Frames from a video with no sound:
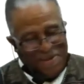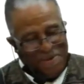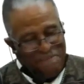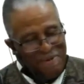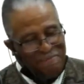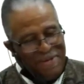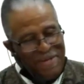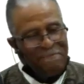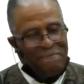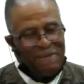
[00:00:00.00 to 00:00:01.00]
But
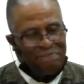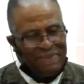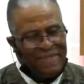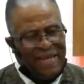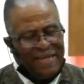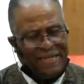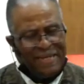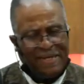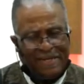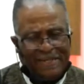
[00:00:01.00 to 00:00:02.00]
then, but
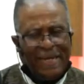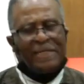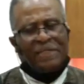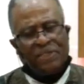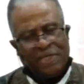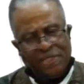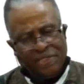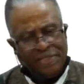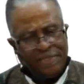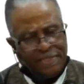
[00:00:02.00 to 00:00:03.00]
then like
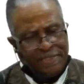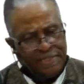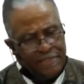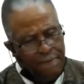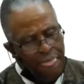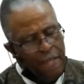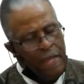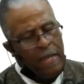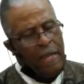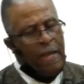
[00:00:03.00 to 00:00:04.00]
Jesus,
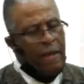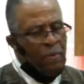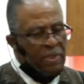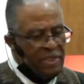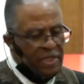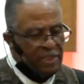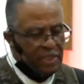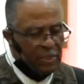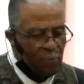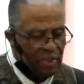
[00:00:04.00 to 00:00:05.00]
uh, when
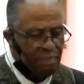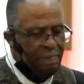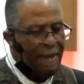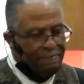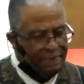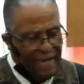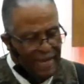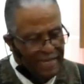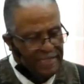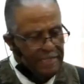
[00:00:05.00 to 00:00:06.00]
Jesus was
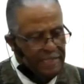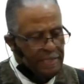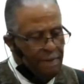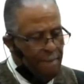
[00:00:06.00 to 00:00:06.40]
baptized